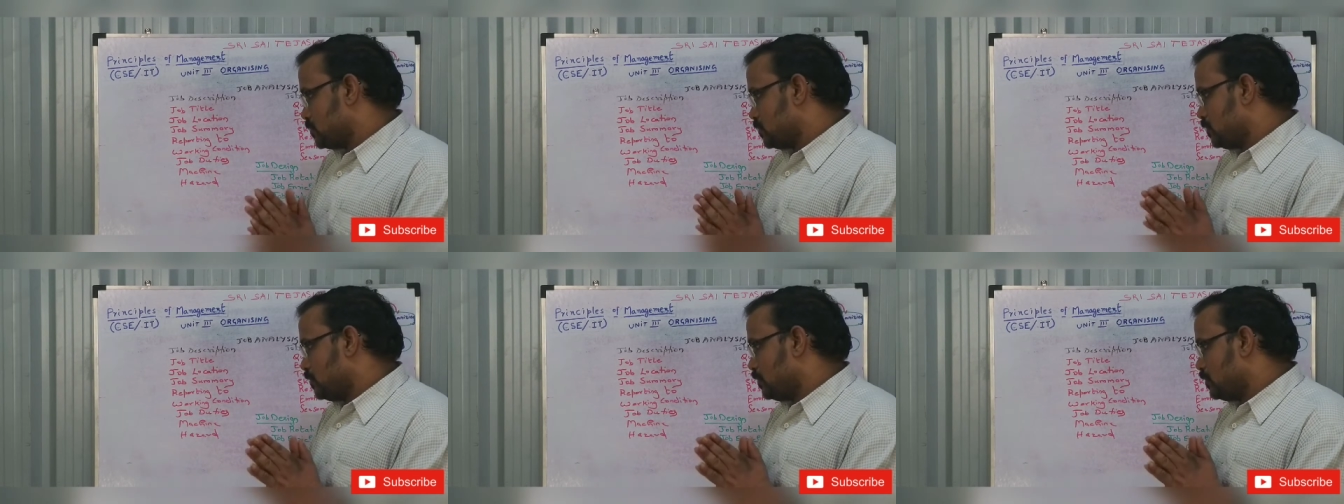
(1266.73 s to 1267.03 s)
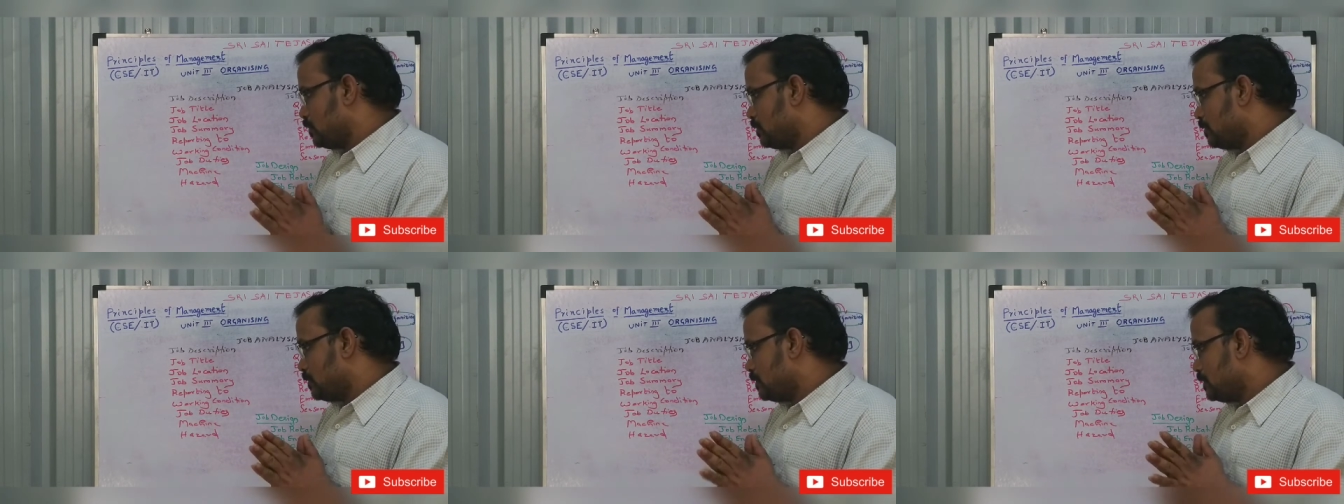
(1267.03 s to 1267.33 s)

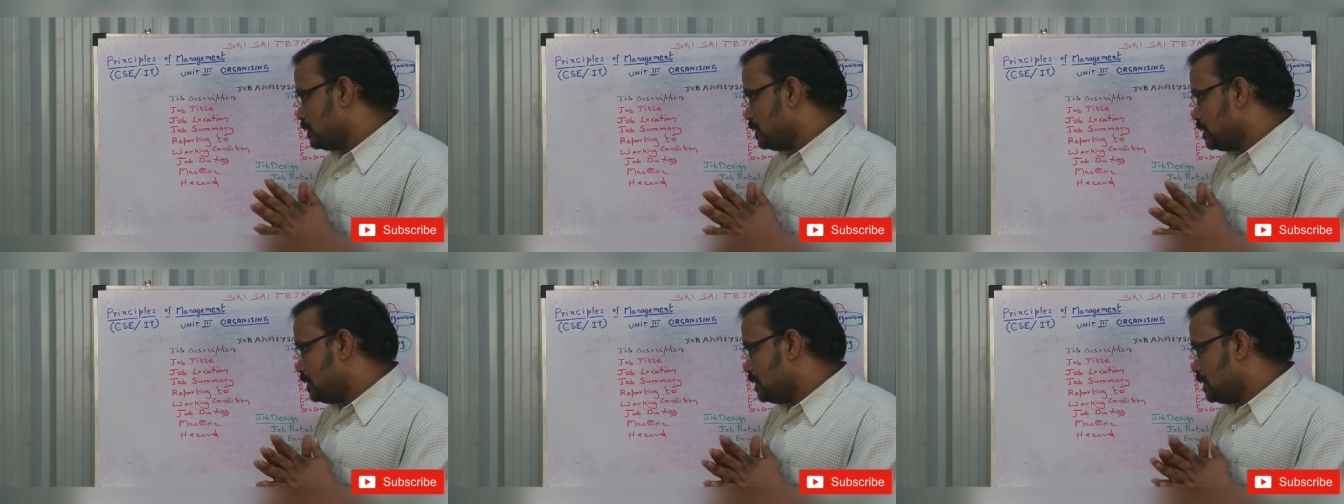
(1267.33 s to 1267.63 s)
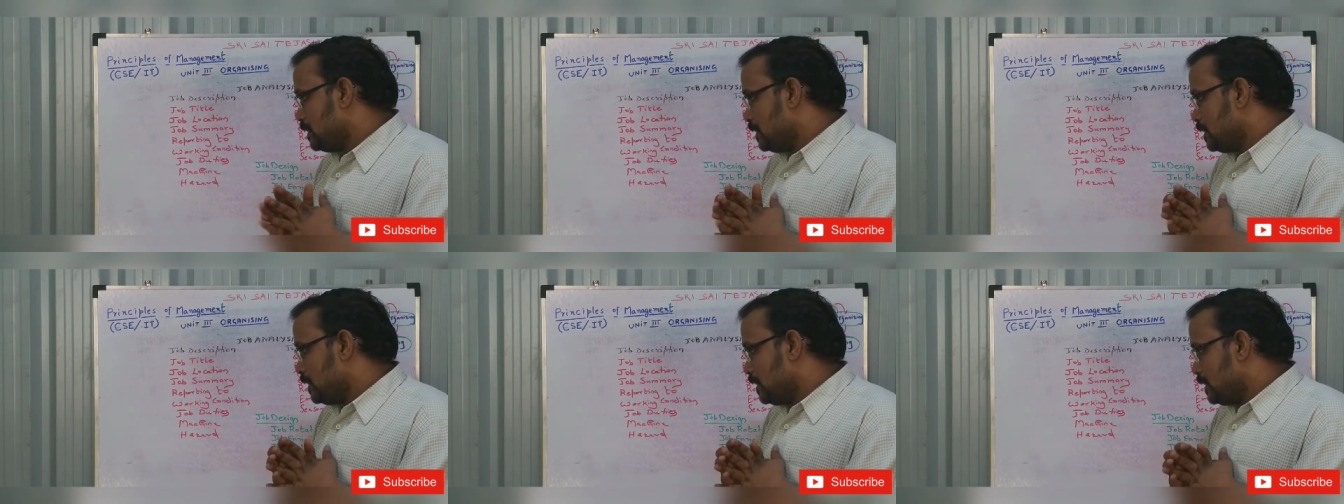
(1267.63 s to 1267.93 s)
So
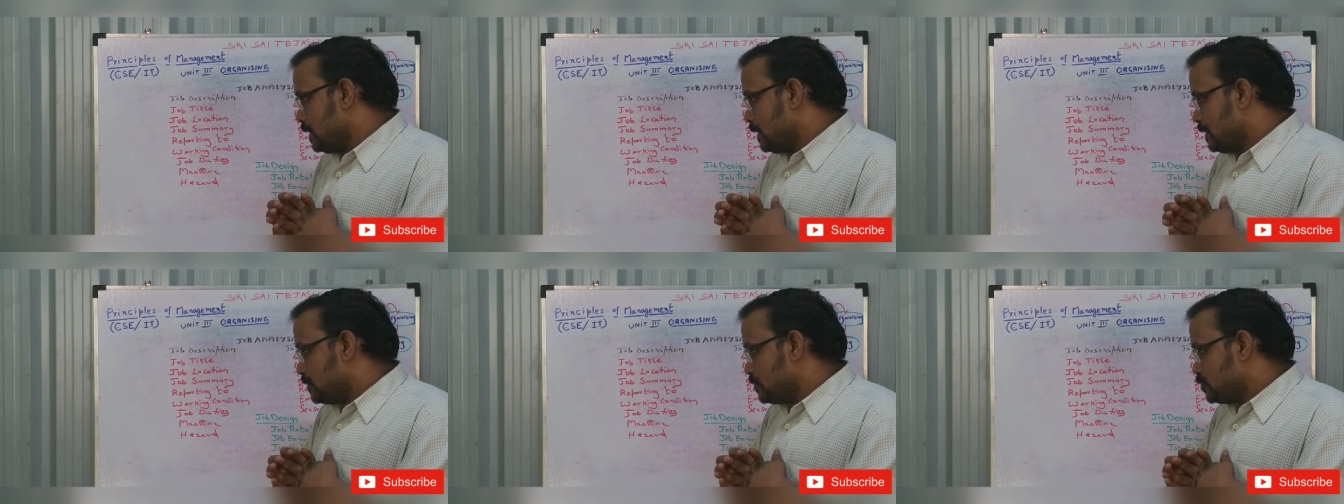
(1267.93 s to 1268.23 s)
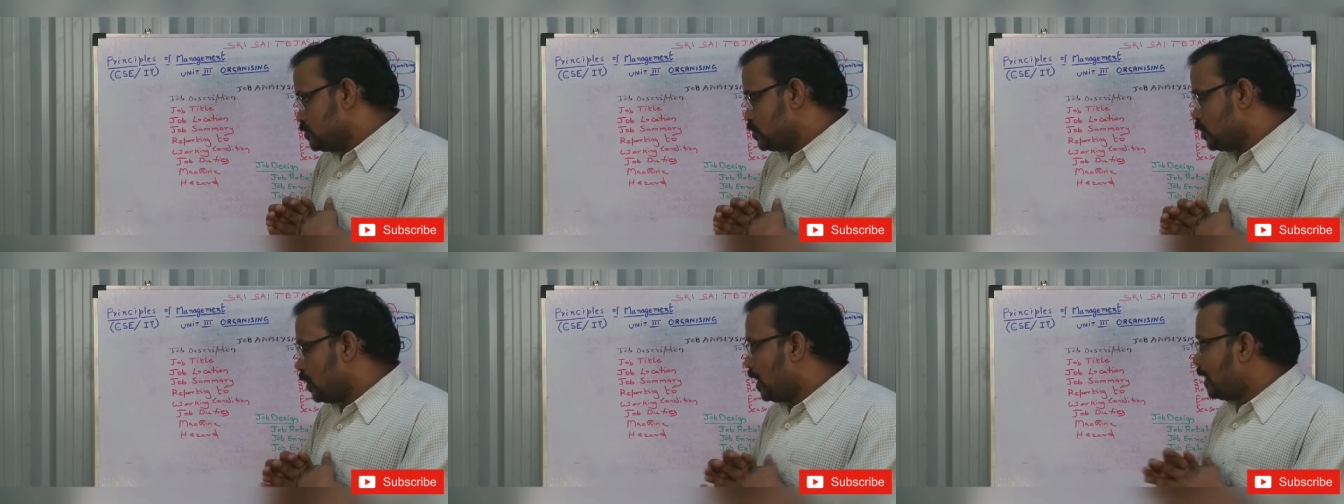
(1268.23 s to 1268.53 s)

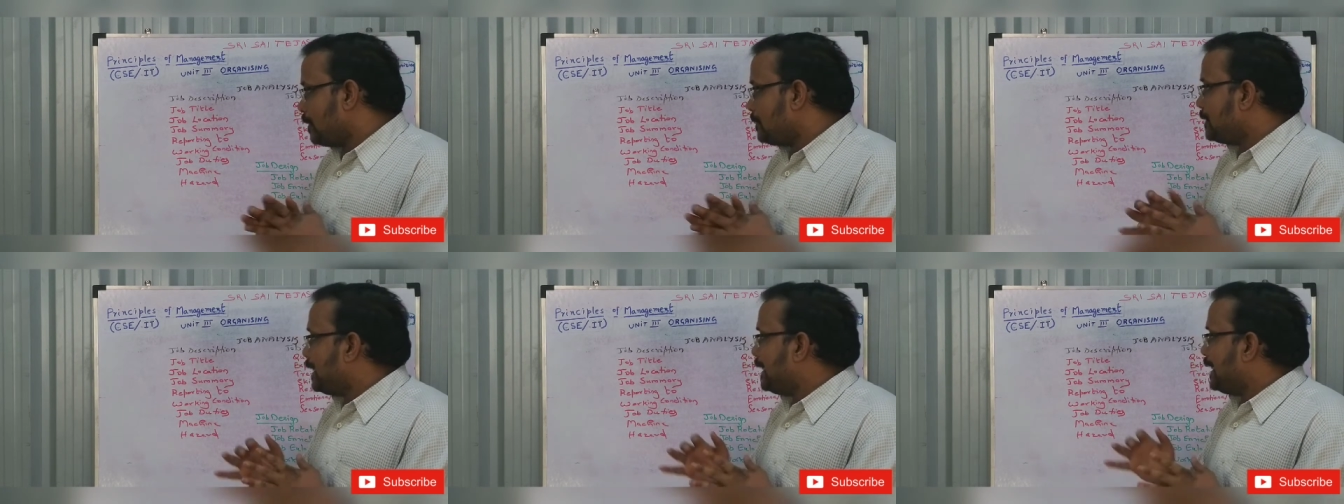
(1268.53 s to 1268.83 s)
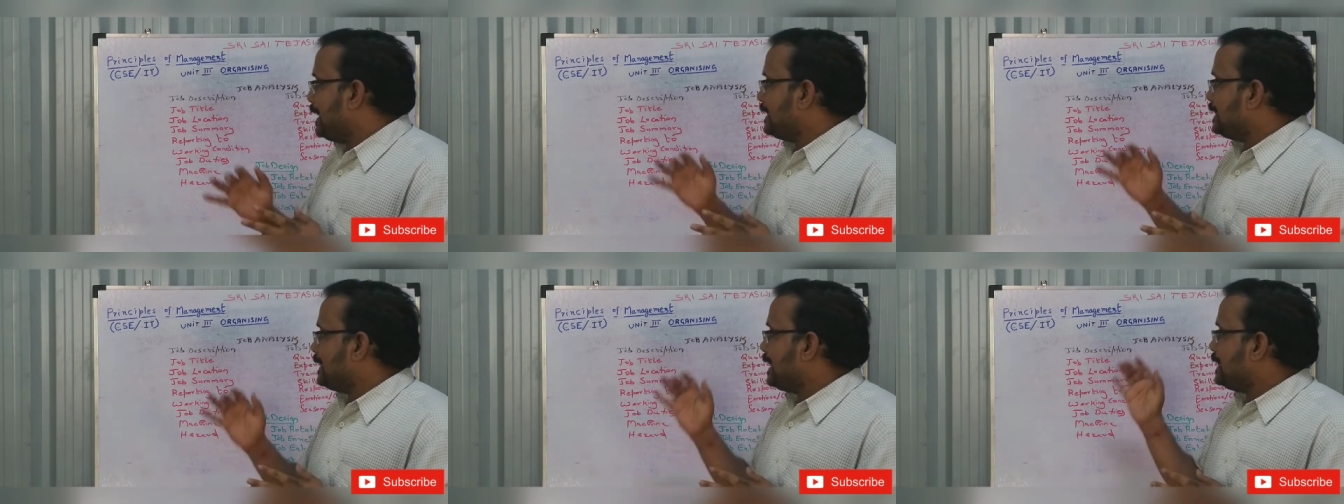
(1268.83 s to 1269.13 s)

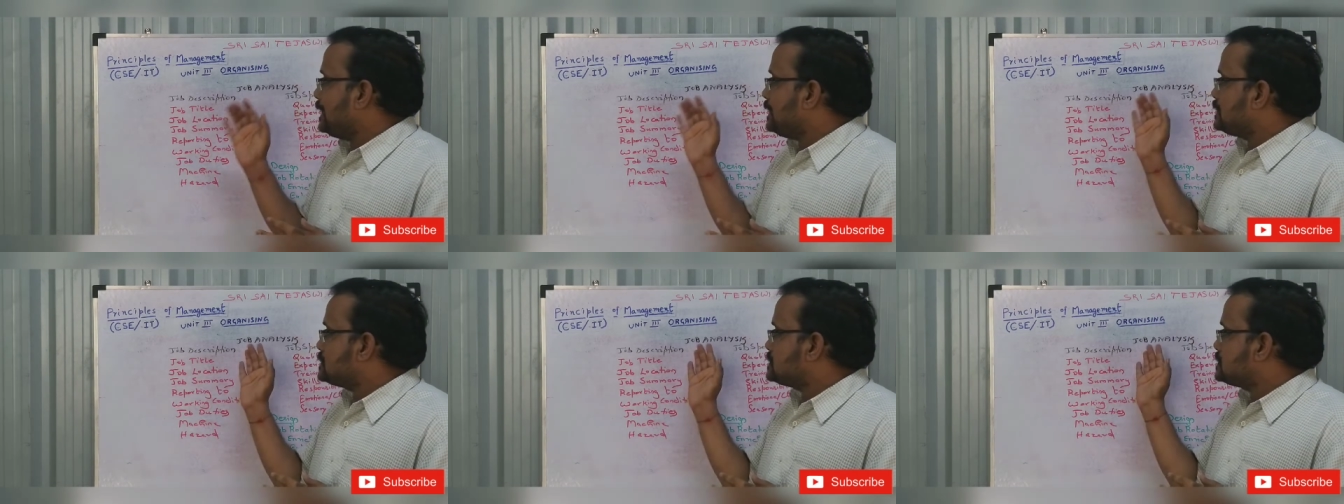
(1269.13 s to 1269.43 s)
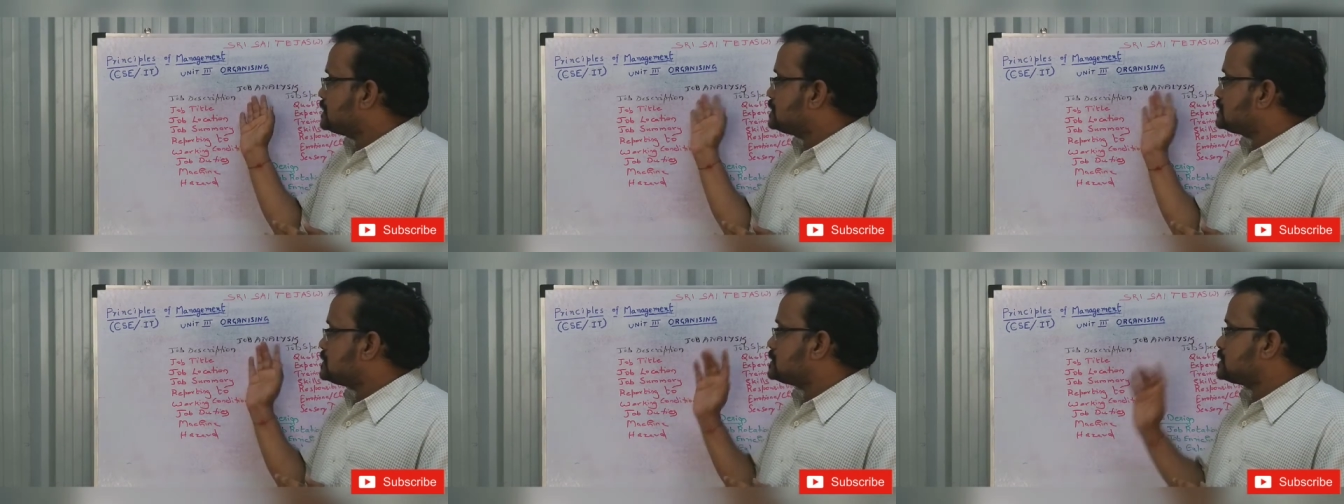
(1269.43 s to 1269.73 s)
job
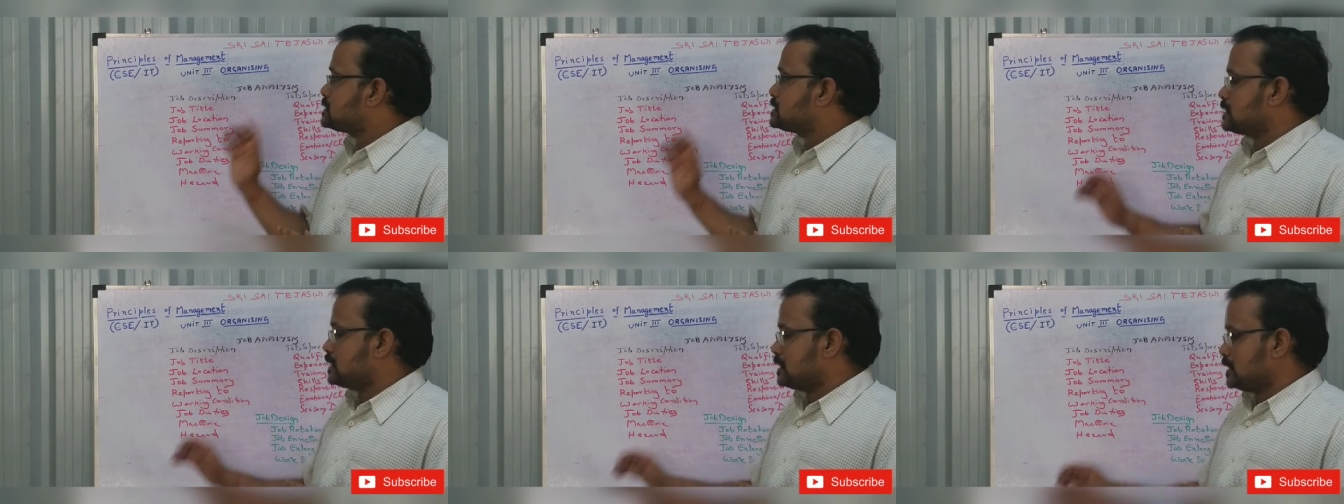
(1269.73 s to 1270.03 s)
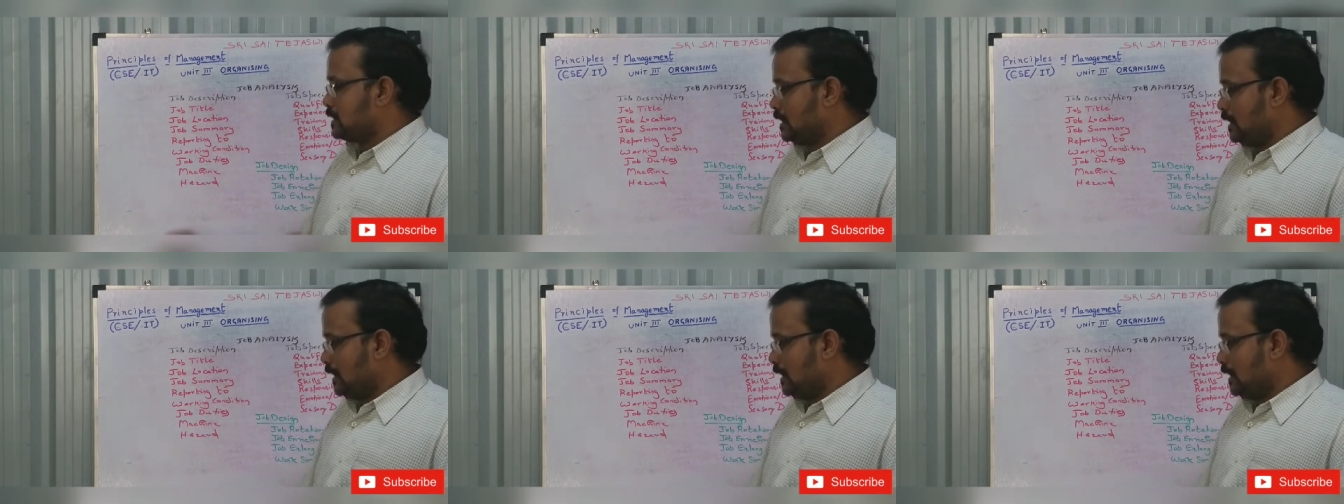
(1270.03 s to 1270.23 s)
analysis